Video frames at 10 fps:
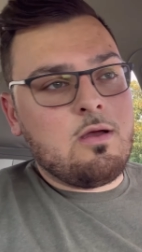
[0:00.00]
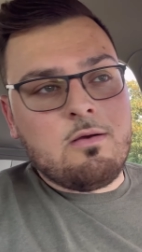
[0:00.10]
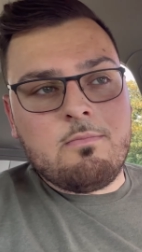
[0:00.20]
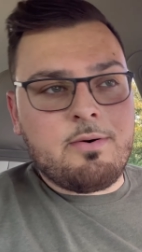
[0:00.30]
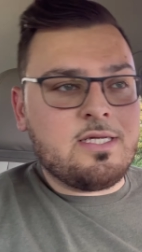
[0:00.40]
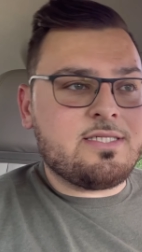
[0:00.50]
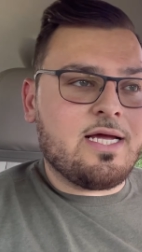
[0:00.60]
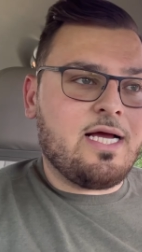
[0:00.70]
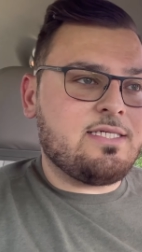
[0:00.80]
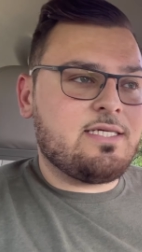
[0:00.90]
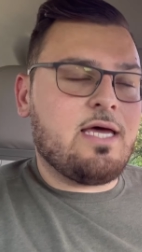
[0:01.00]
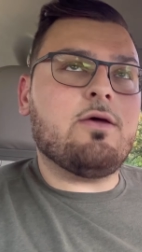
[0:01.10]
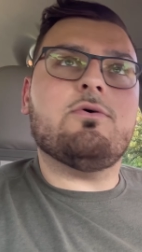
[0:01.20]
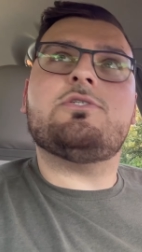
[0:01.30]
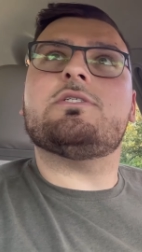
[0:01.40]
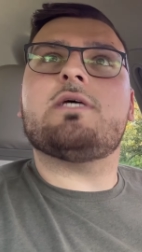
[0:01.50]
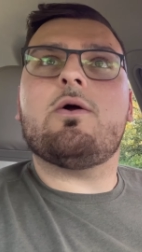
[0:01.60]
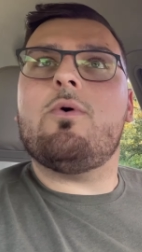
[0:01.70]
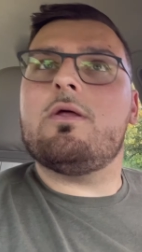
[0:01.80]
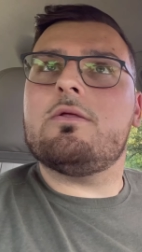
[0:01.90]
But it's like I said, it was just like
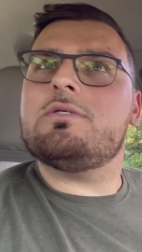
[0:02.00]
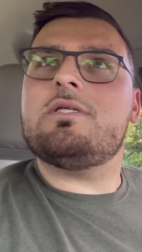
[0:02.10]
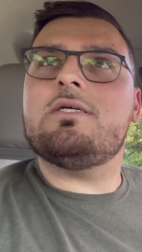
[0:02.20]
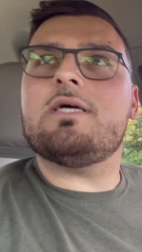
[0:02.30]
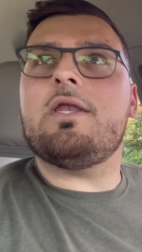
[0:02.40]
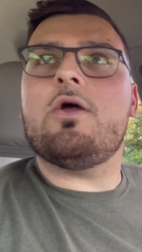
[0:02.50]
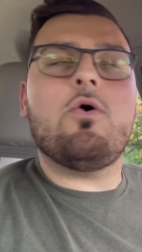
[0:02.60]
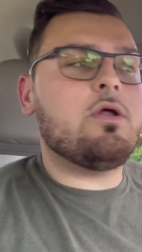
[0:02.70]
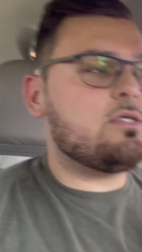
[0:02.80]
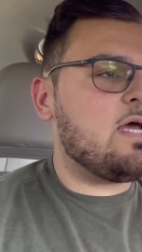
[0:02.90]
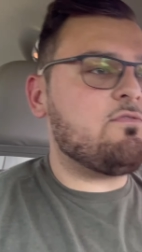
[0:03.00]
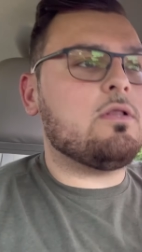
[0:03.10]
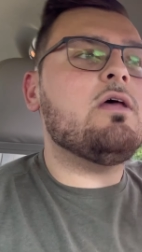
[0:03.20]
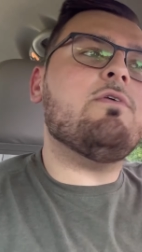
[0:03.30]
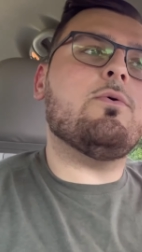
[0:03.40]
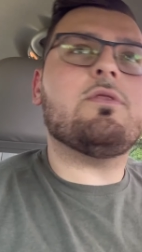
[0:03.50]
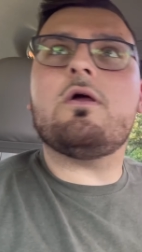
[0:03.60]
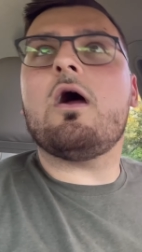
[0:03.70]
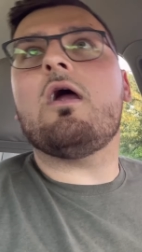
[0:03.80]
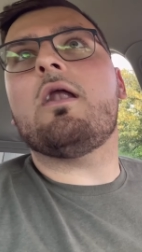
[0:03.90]
one of those things I noticed after living with the
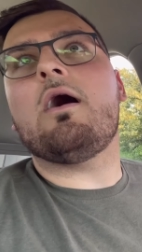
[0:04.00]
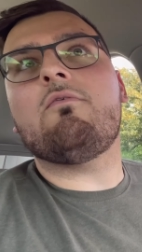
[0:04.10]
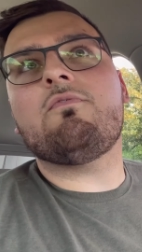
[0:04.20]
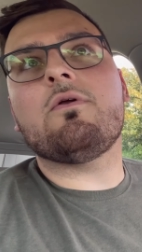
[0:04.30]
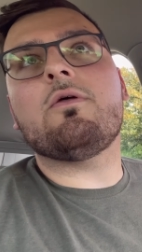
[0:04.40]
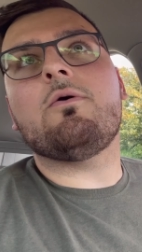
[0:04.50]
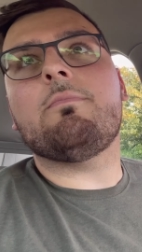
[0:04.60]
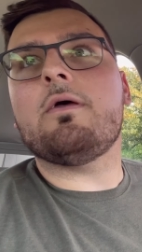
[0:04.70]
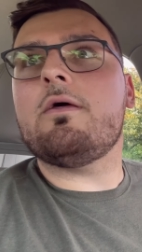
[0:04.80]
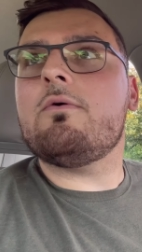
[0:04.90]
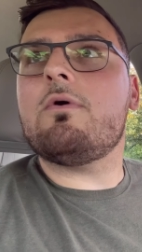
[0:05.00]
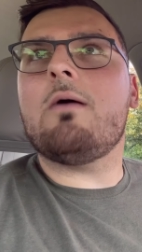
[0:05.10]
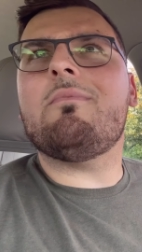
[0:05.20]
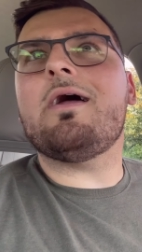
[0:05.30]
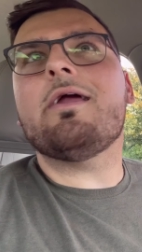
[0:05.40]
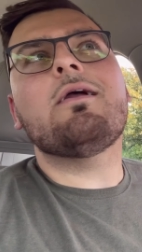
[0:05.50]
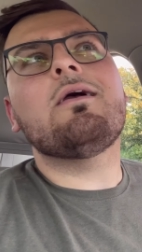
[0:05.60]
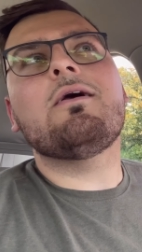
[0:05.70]
car now for a little bit, where I'm like,